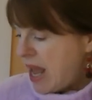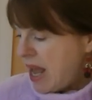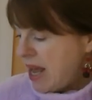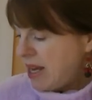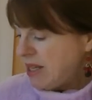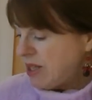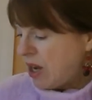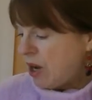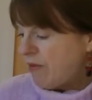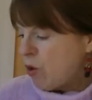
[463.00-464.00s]
And
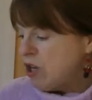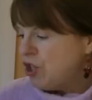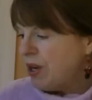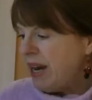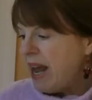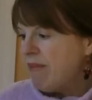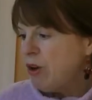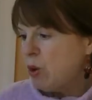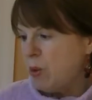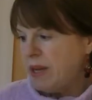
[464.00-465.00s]
of course you're going to have
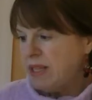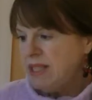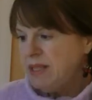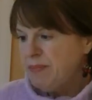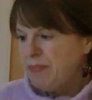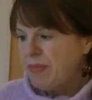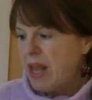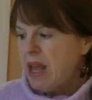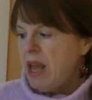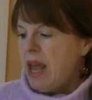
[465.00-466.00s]
your quiz.
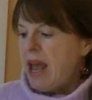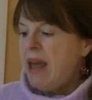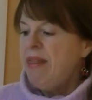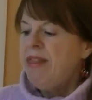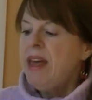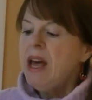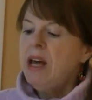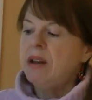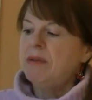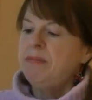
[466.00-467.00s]
And
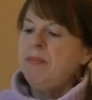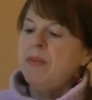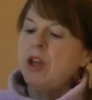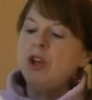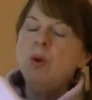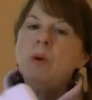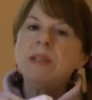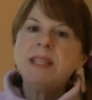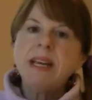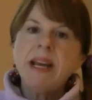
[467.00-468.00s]
then you
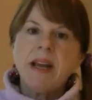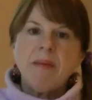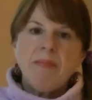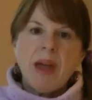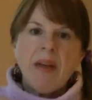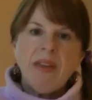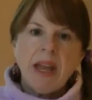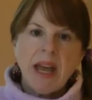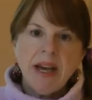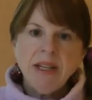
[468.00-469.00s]
will see at
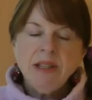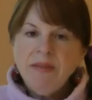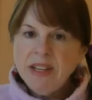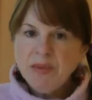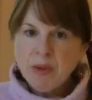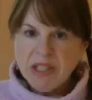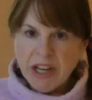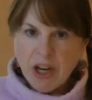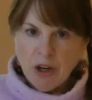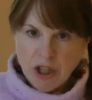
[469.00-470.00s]
the end of this
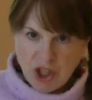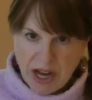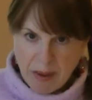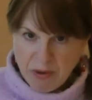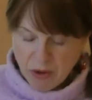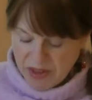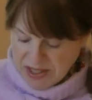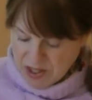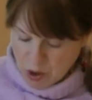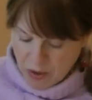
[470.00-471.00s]
particular chapter,
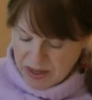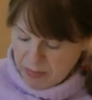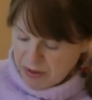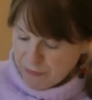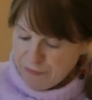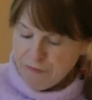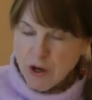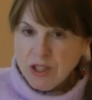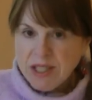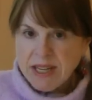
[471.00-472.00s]
this is going to be the
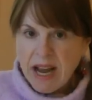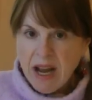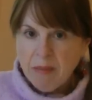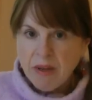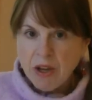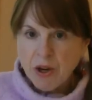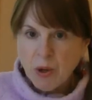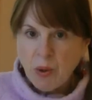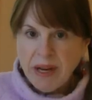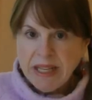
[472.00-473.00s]
first time that you're
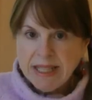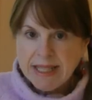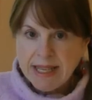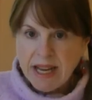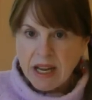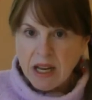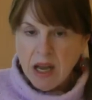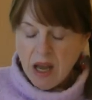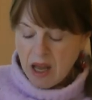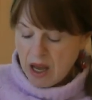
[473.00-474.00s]
going to see
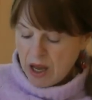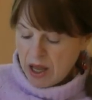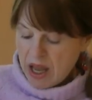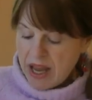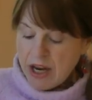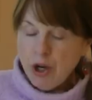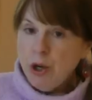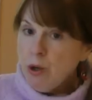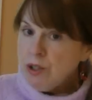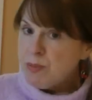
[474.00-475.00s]
a
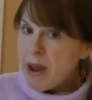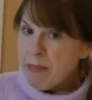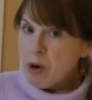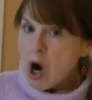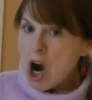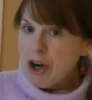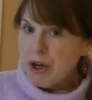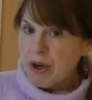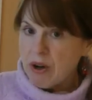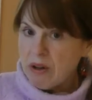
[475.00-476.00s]
newspaper
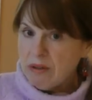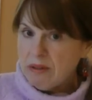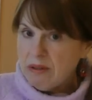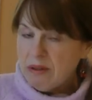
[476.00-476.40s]
article,